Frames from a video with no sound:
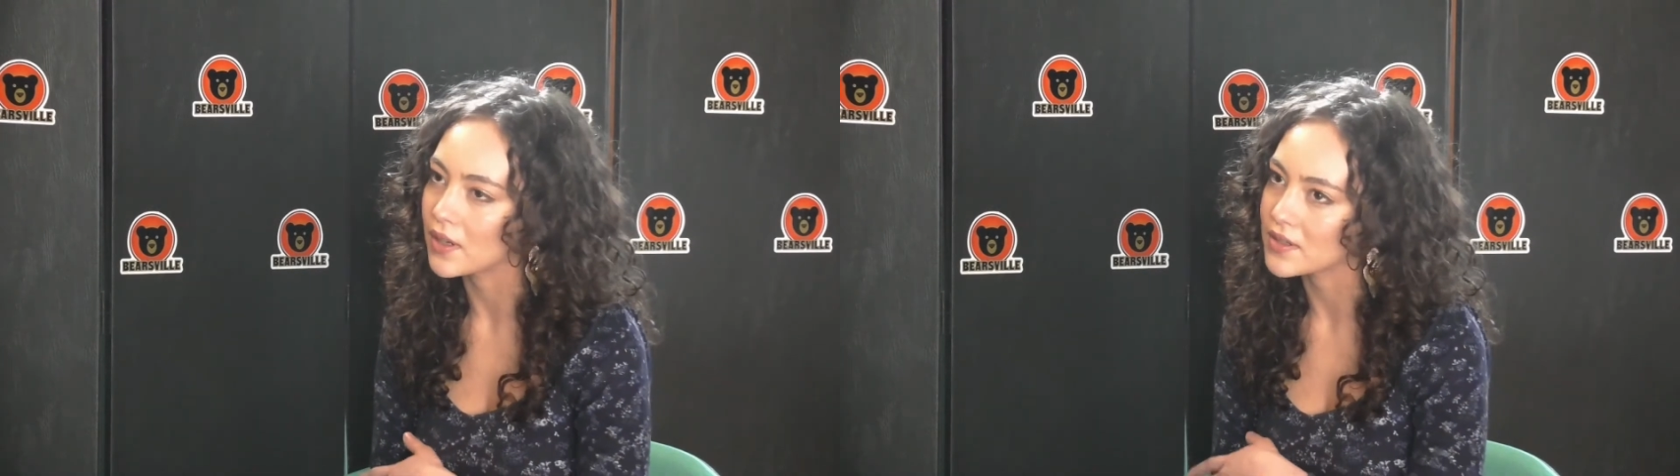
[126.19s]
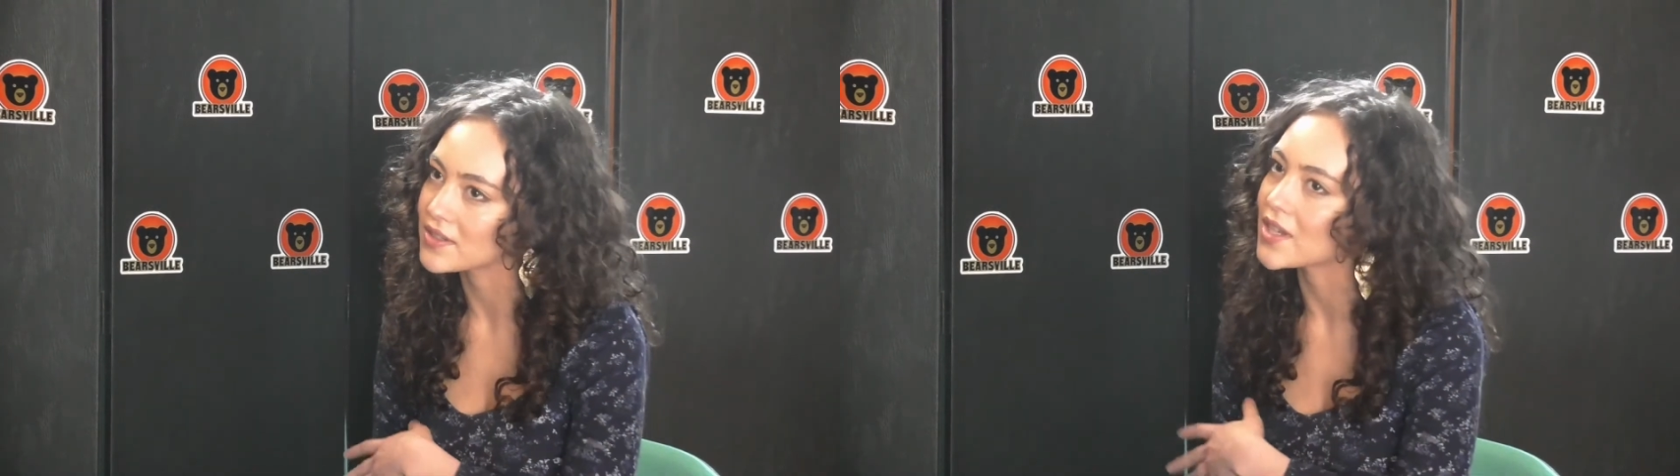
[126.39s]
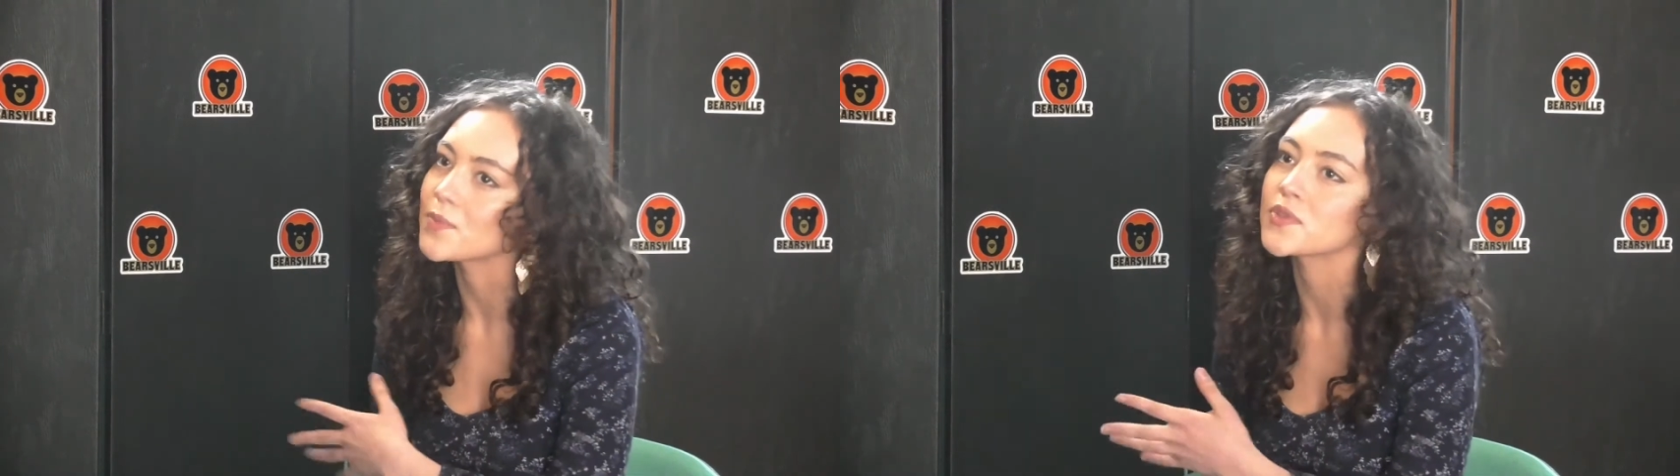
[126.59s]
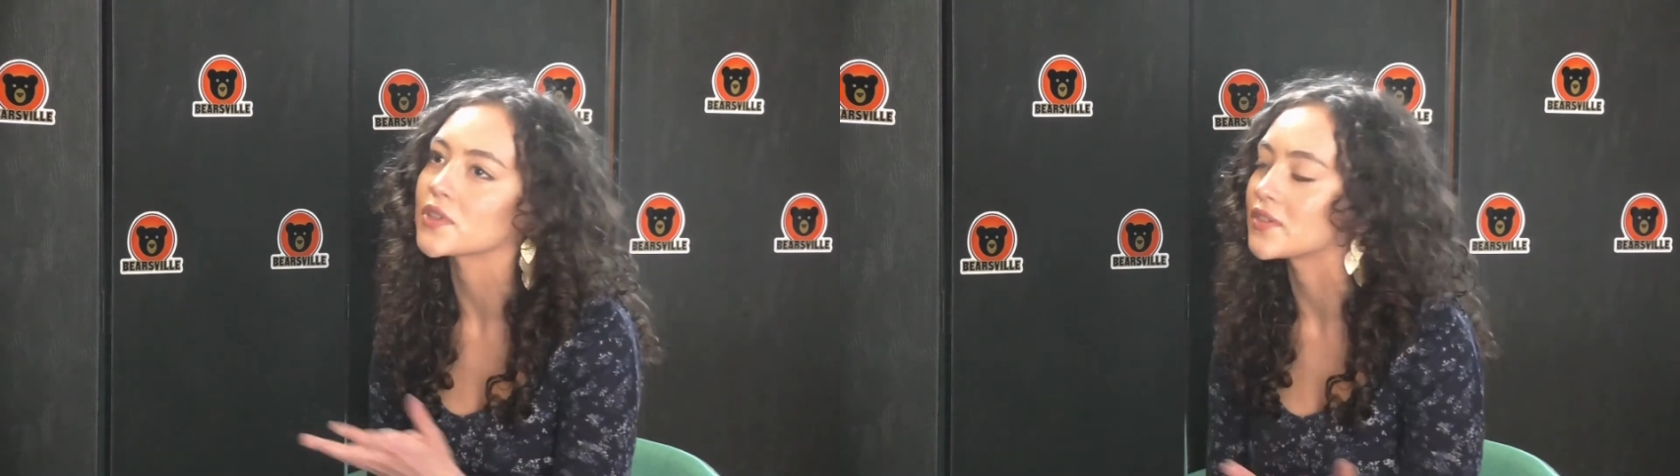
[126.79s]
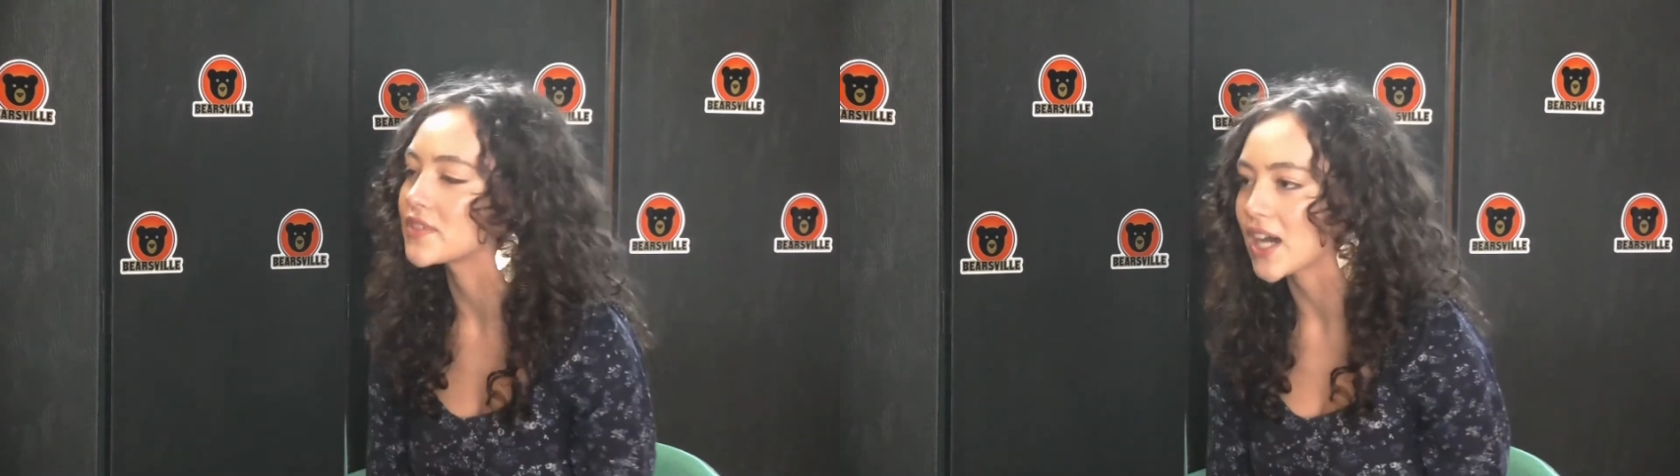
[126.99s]
some
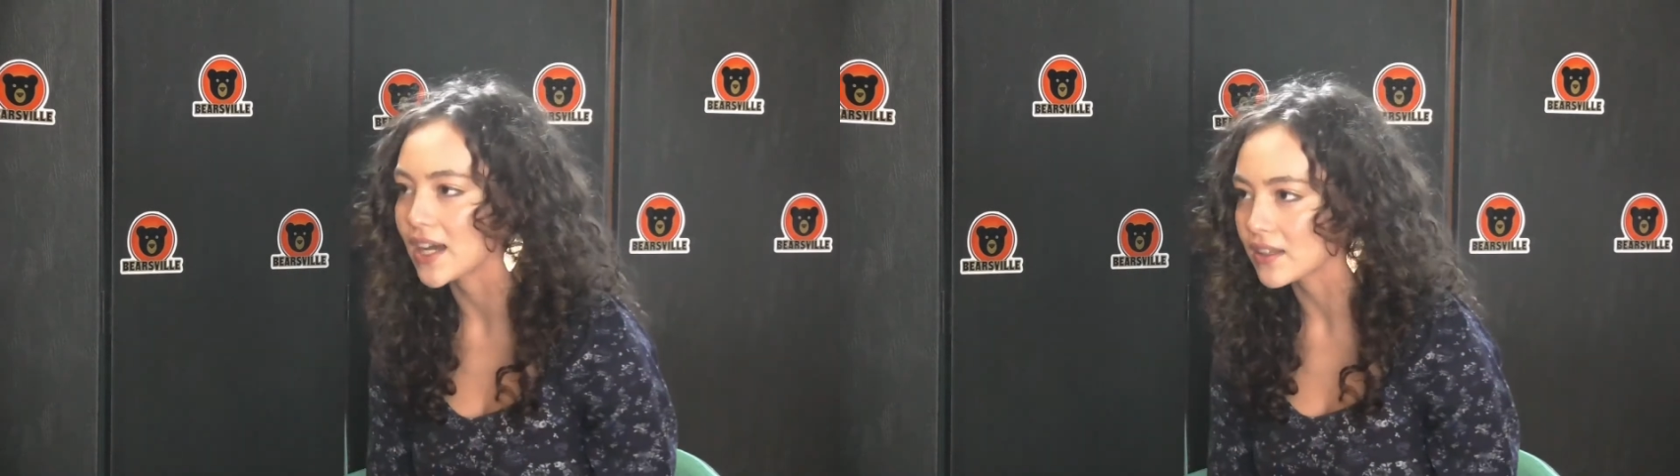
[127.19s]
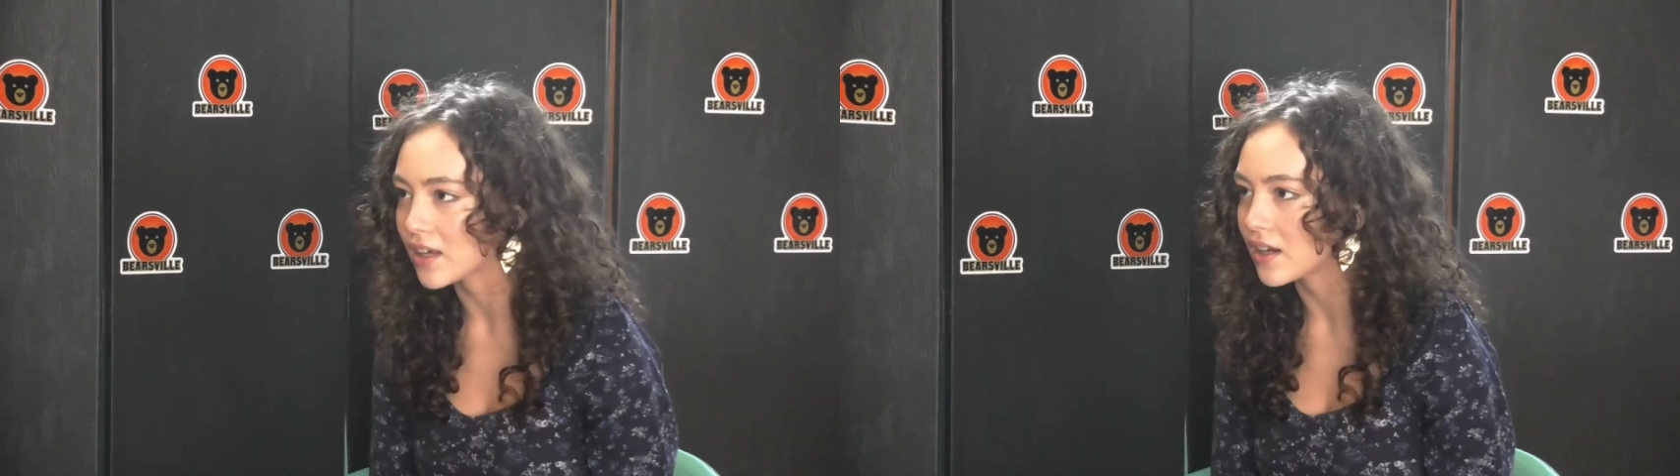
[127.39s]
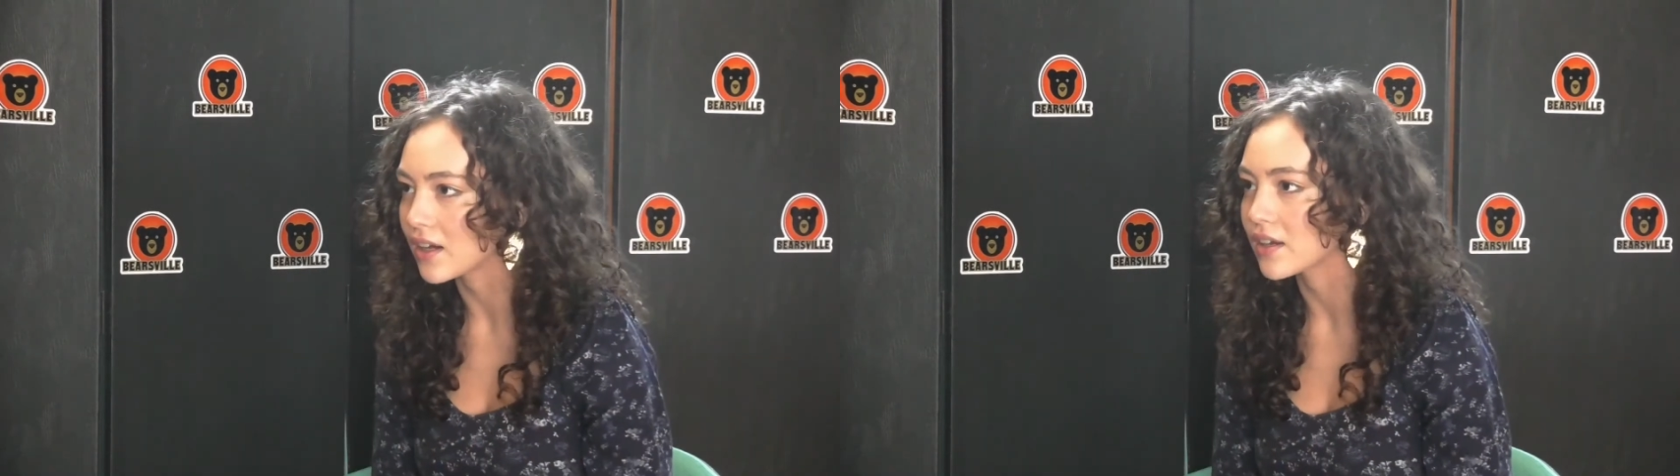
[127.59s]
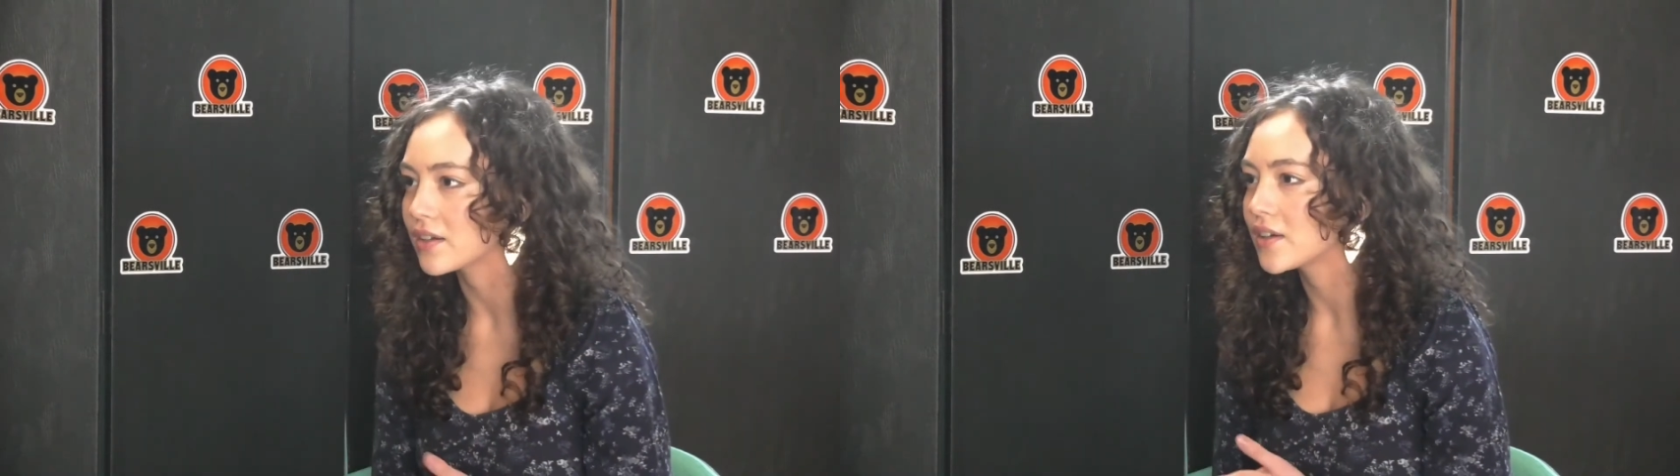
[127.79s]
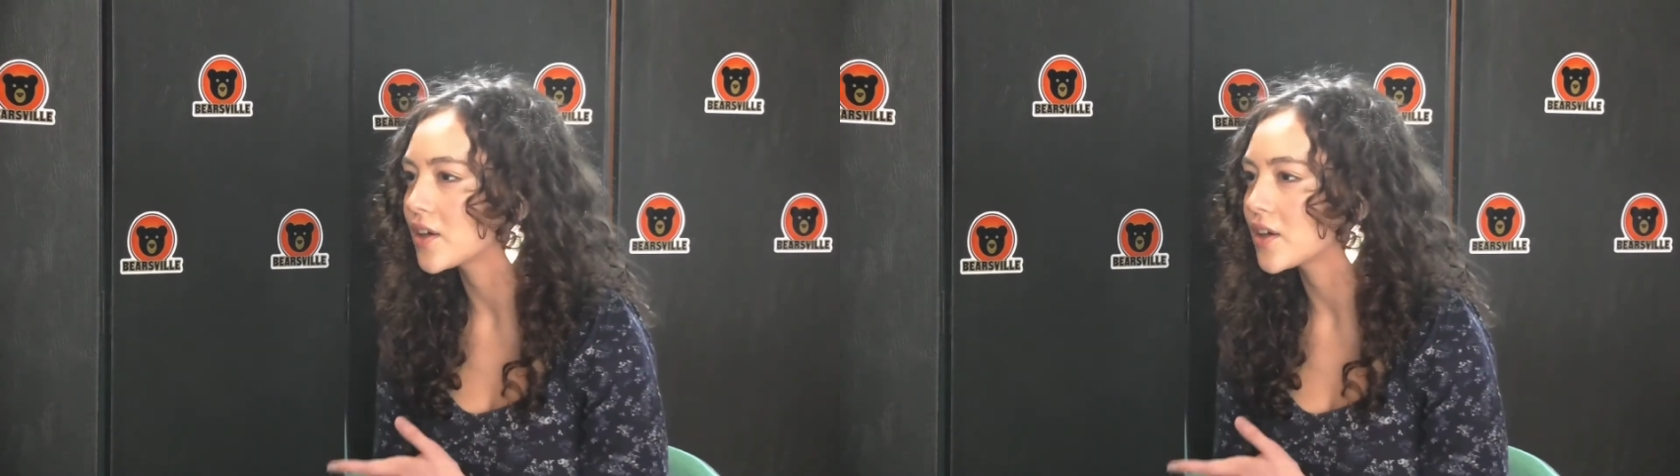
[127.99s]
sort of dialogue